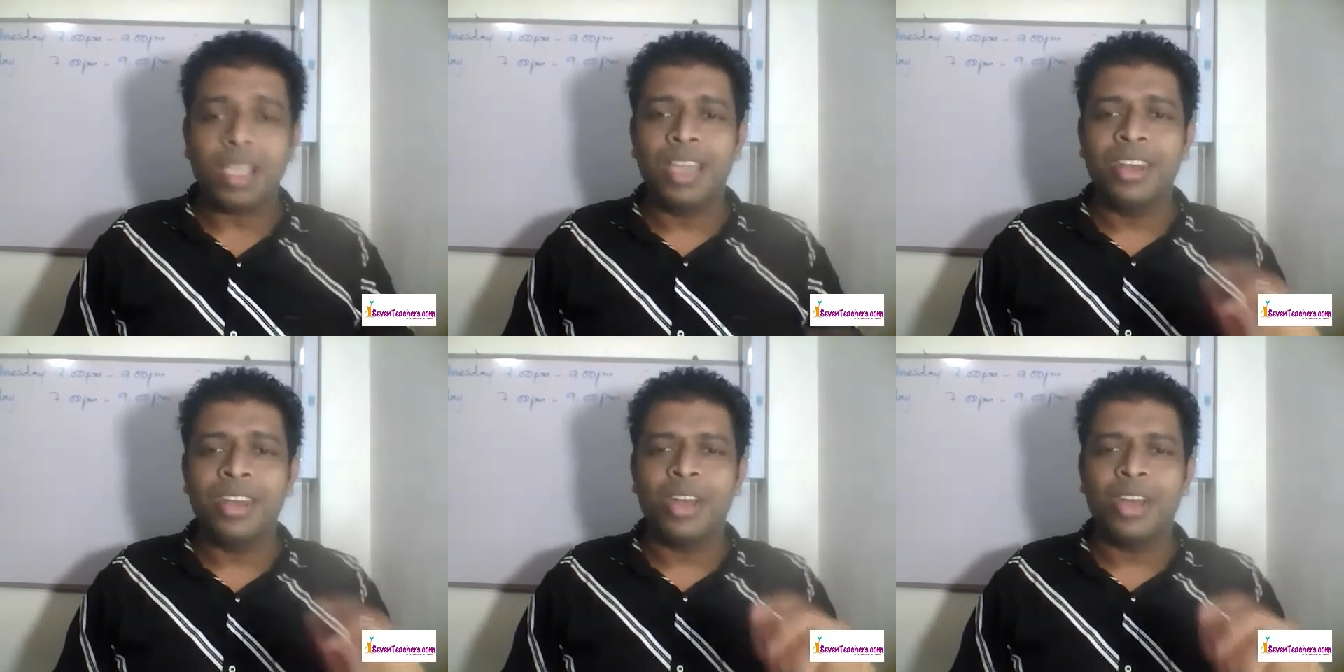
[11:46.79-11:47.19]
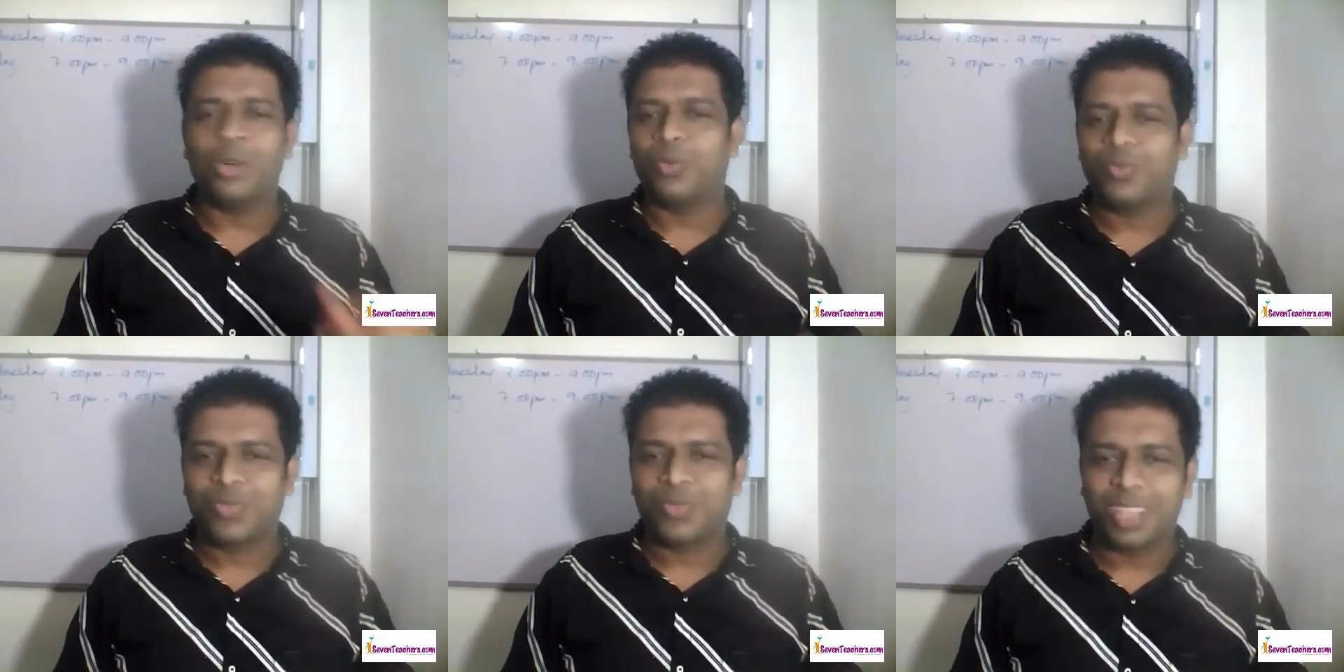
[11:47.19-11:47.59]
And
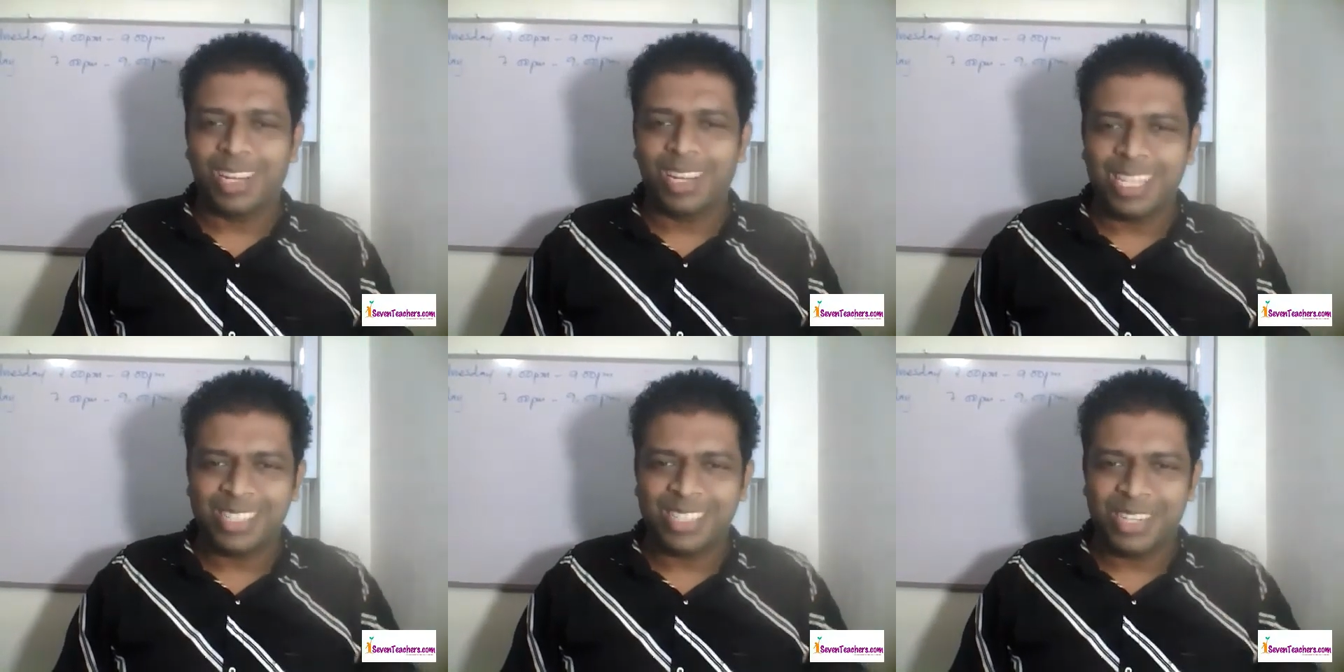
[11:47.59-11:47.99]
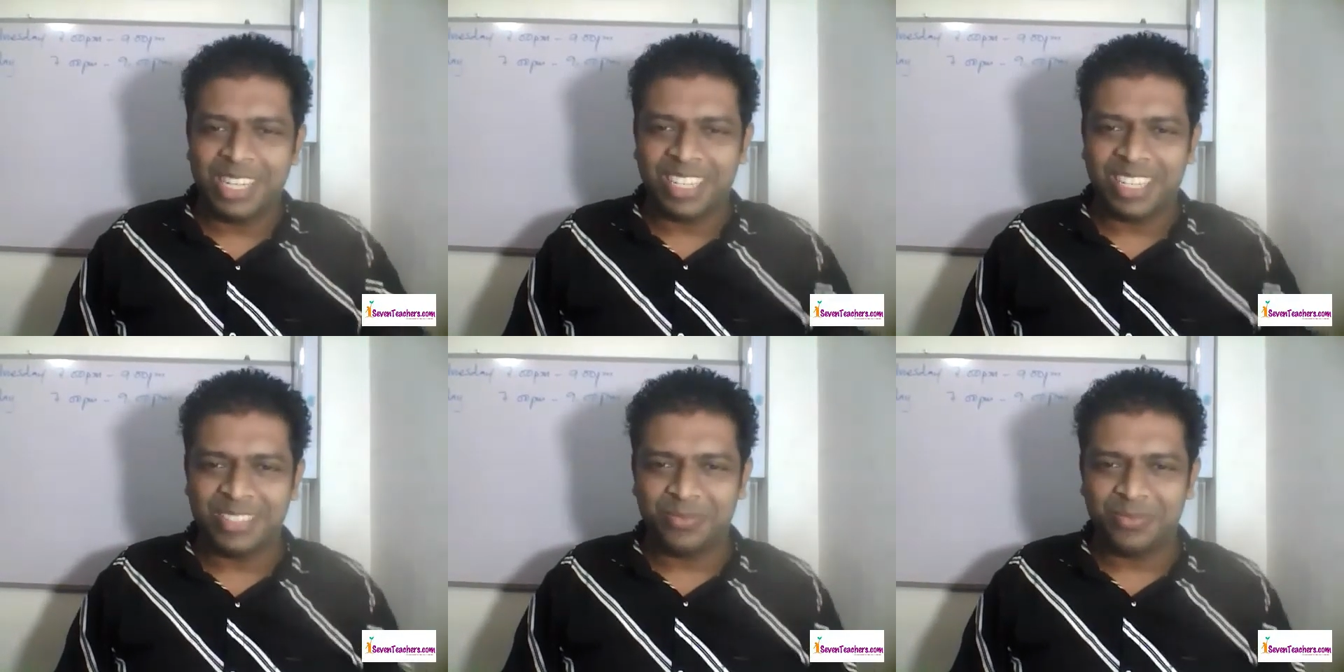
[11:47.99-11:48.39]
now let's
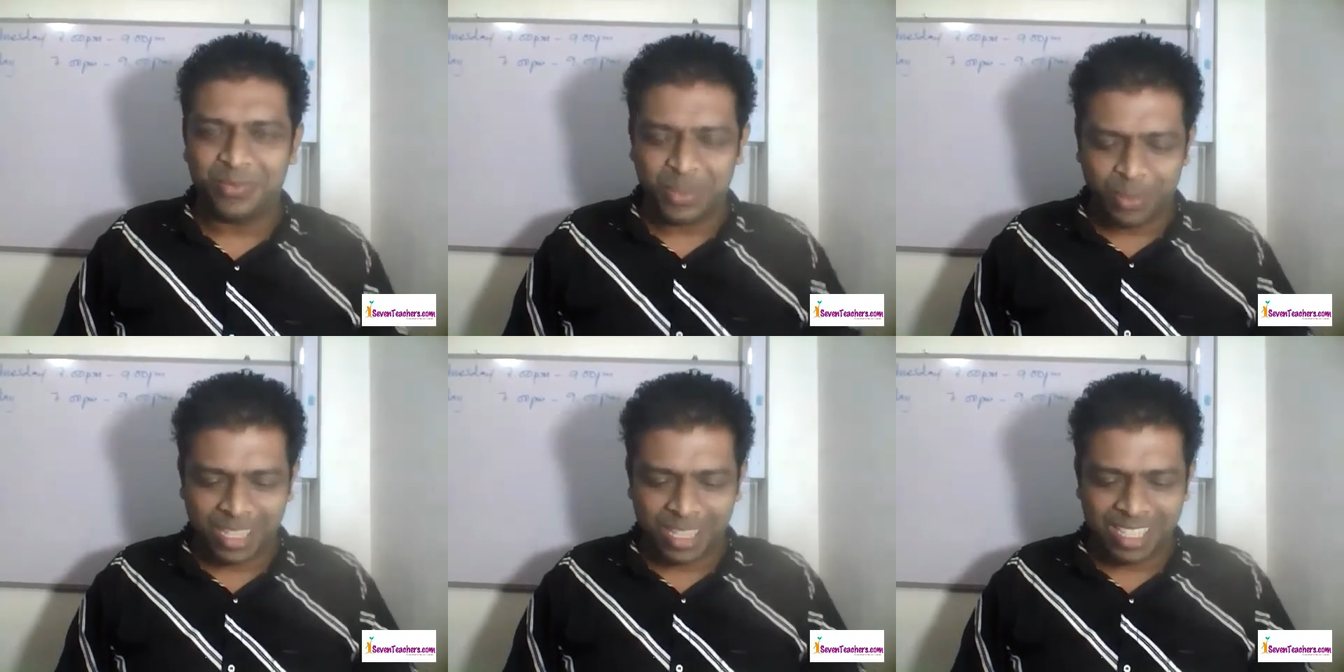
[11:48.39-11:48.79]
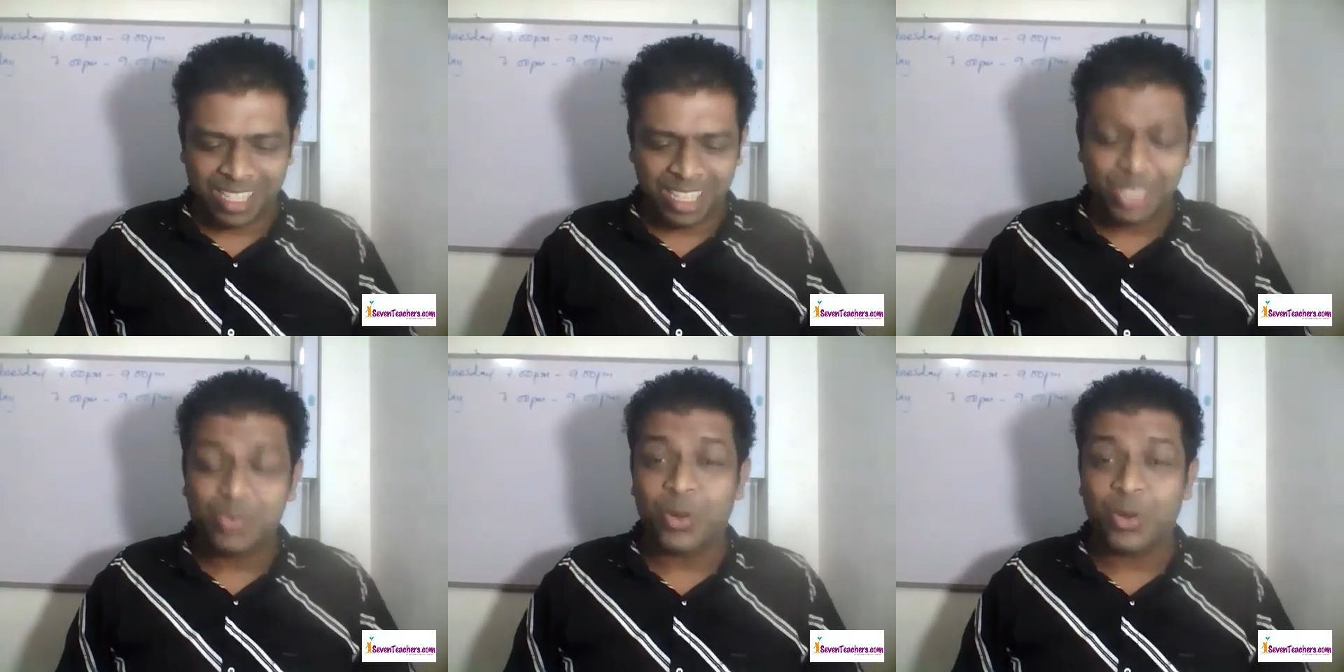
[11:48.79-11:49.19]
read what's
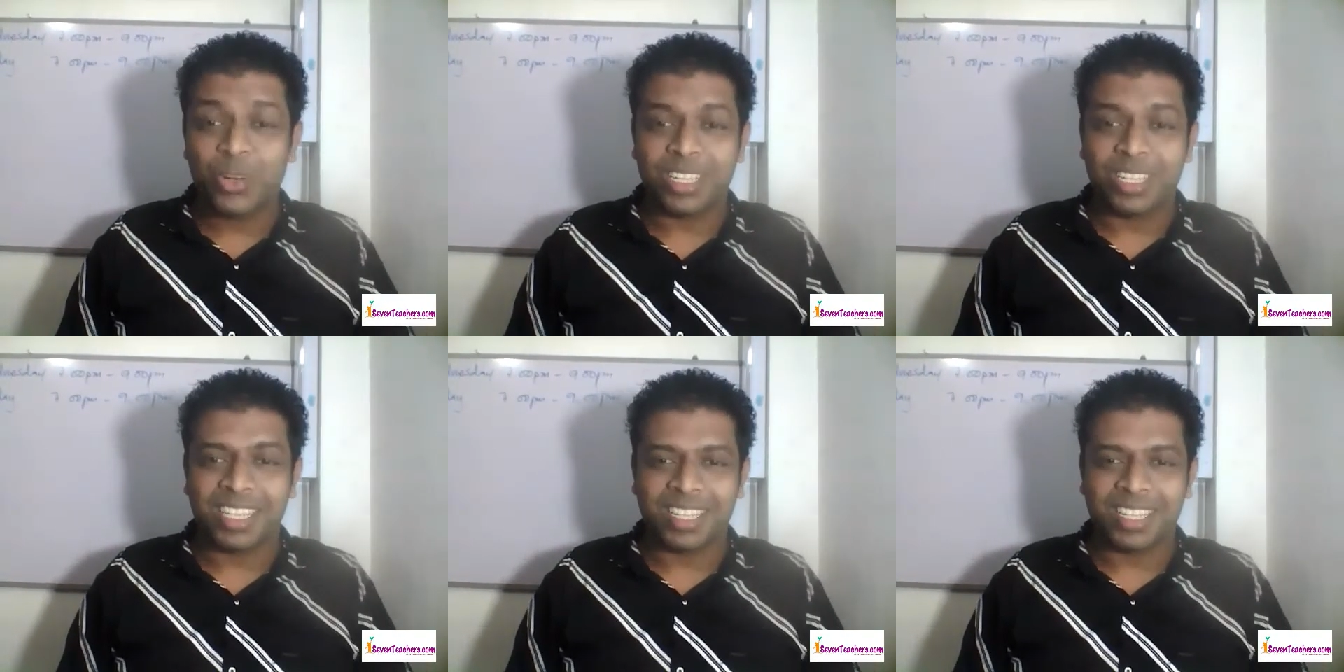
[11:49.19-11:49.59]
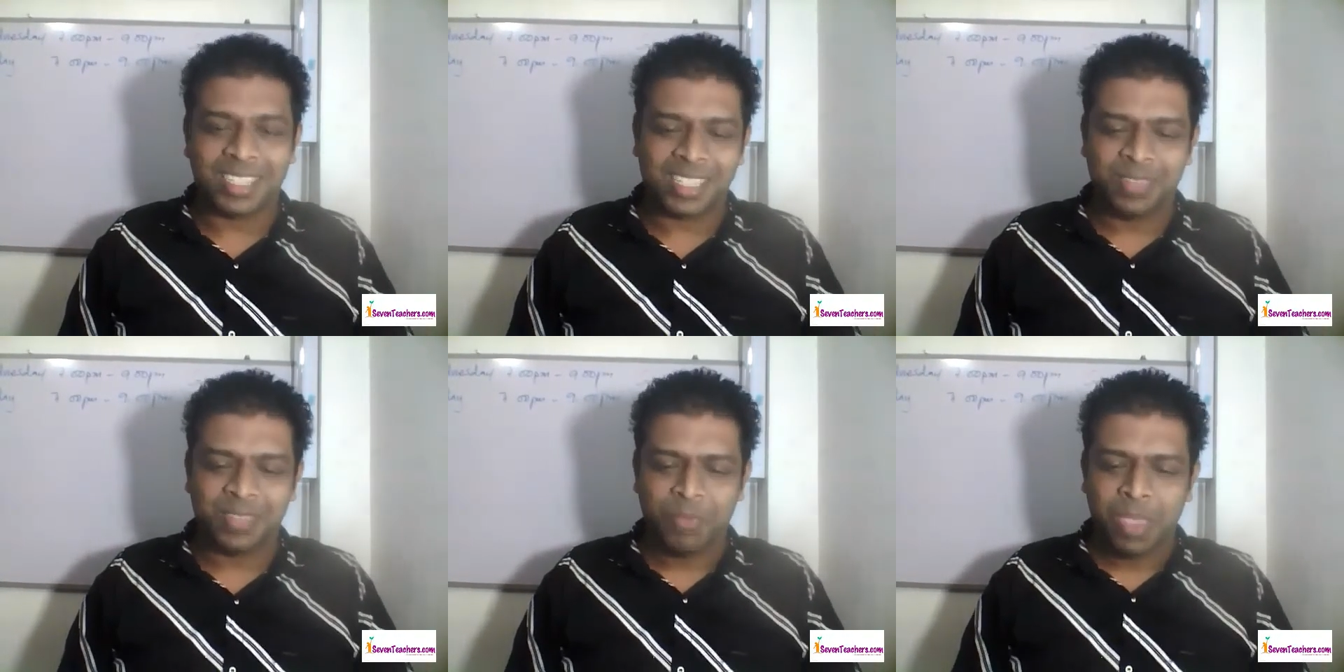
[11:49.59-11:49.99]
in the smaller
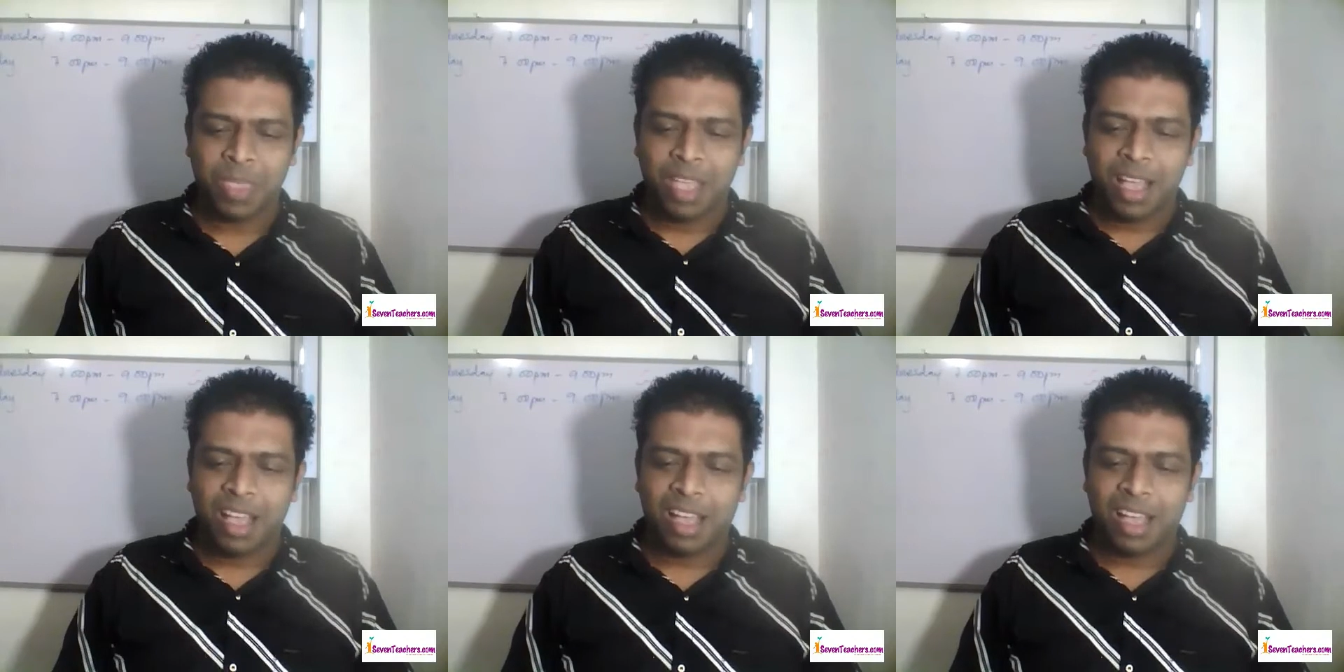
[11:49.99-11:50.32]
text.